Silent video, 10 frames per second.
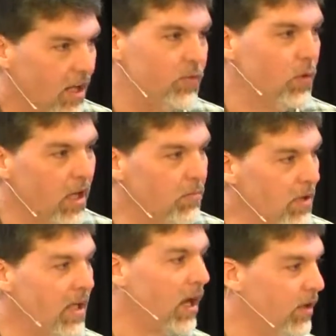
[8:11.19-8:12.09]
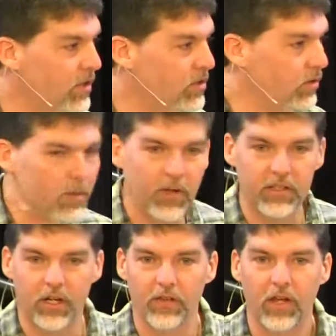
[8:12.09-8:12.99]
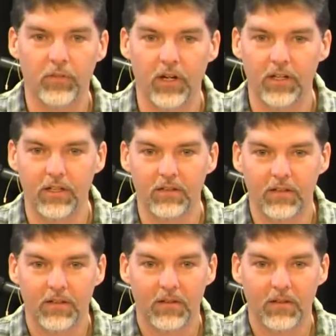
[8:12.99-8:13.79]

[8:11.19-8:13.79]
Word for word: If you hit me, I'll hit you. Anybody taught that when they're a kid?